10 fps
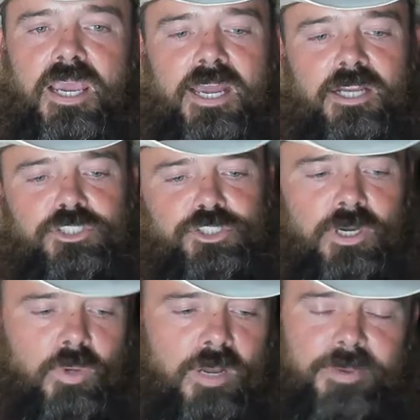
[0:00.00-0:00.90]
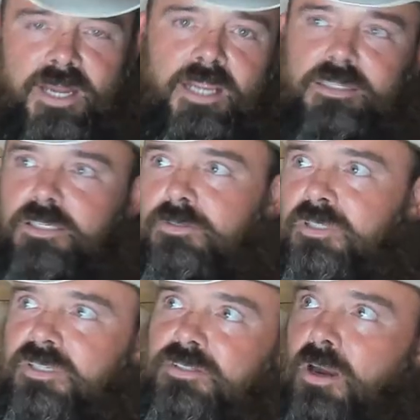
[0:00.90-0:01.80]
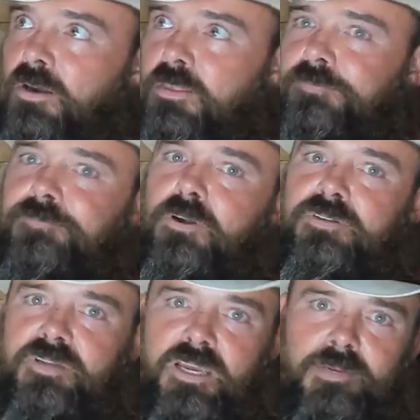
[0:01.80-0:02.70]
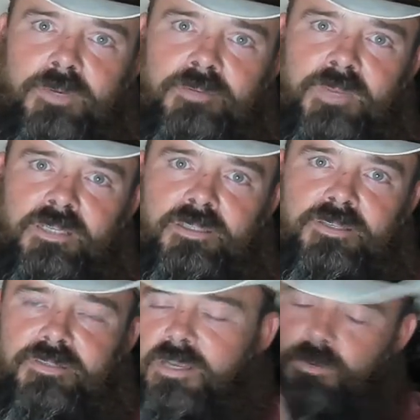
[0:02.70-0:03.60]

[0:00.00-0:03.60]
And I show up and I literally start at the first item on my list. I